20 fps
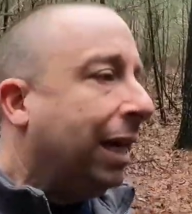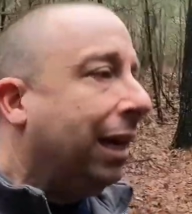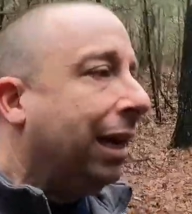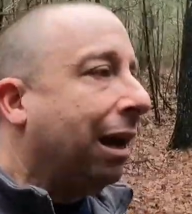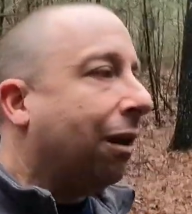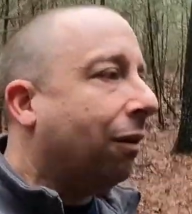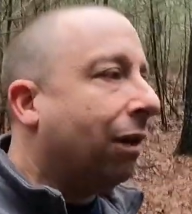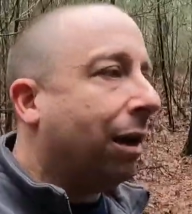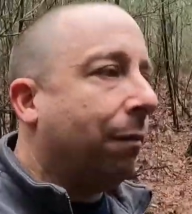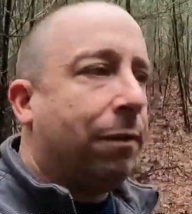
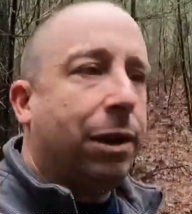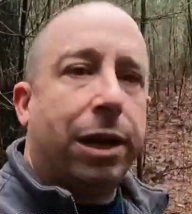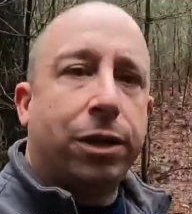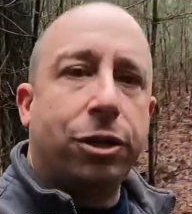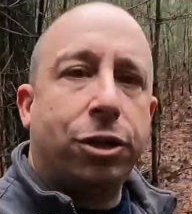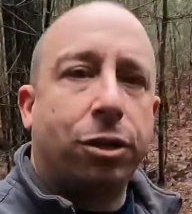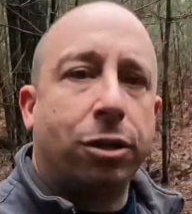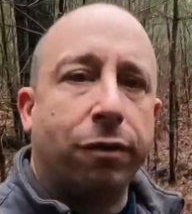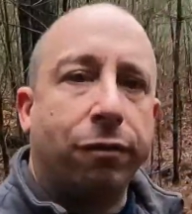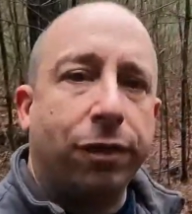Now, I'm
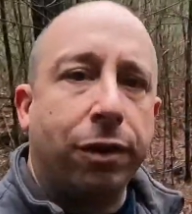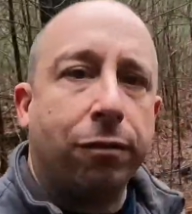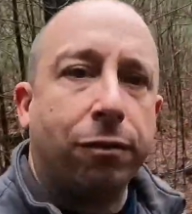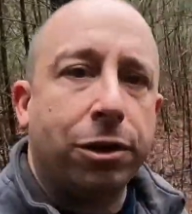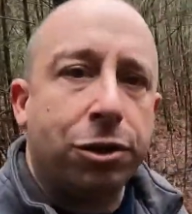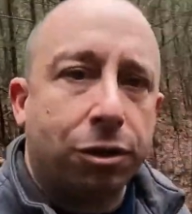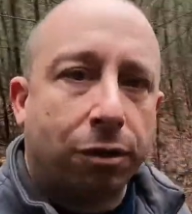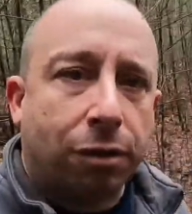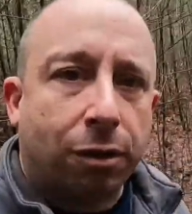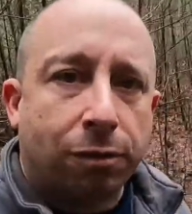not sure if the
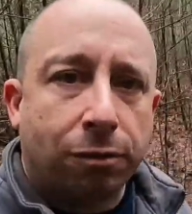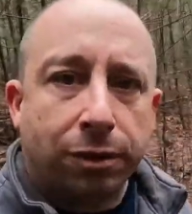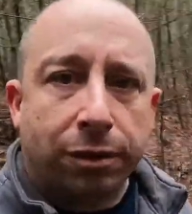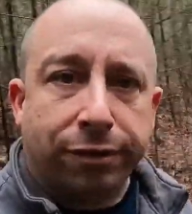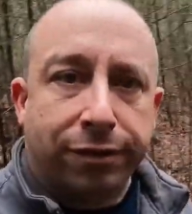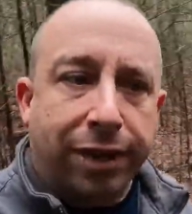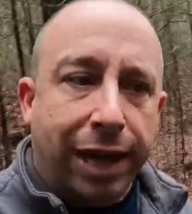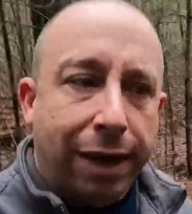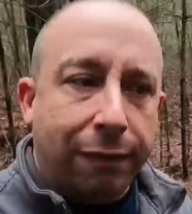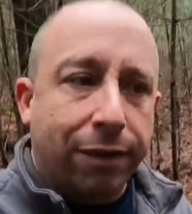original
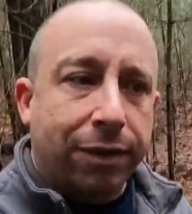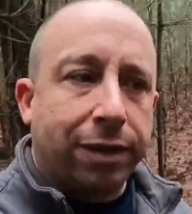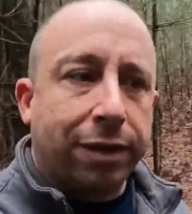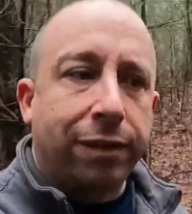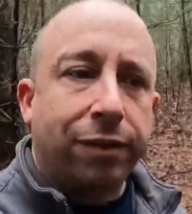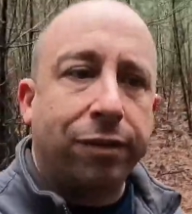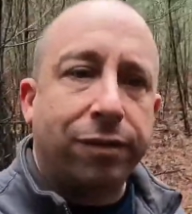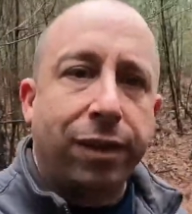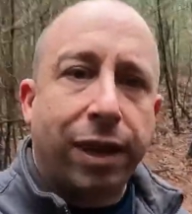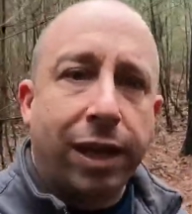owners gave it to
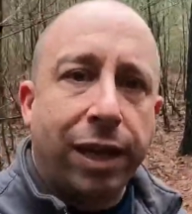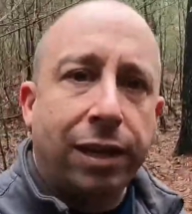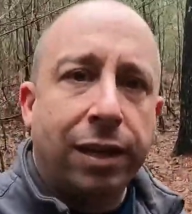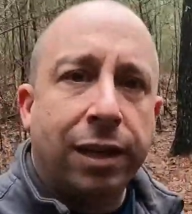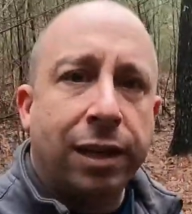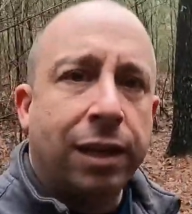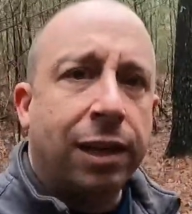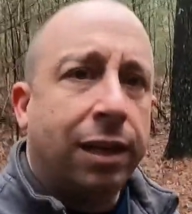the state